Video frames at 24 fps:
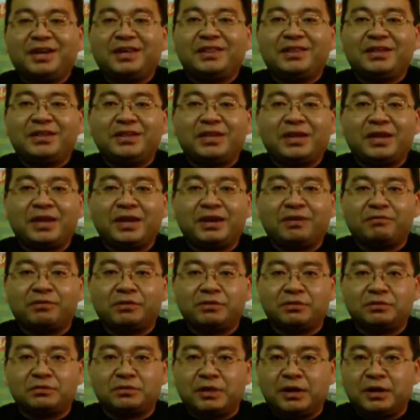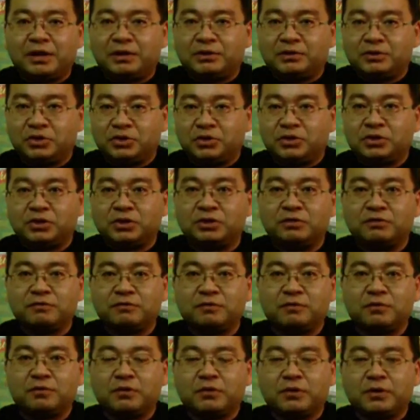And then I have a
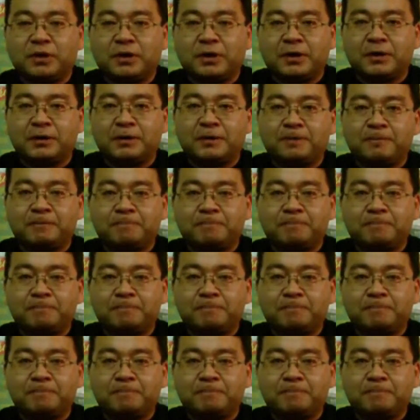T-shirt for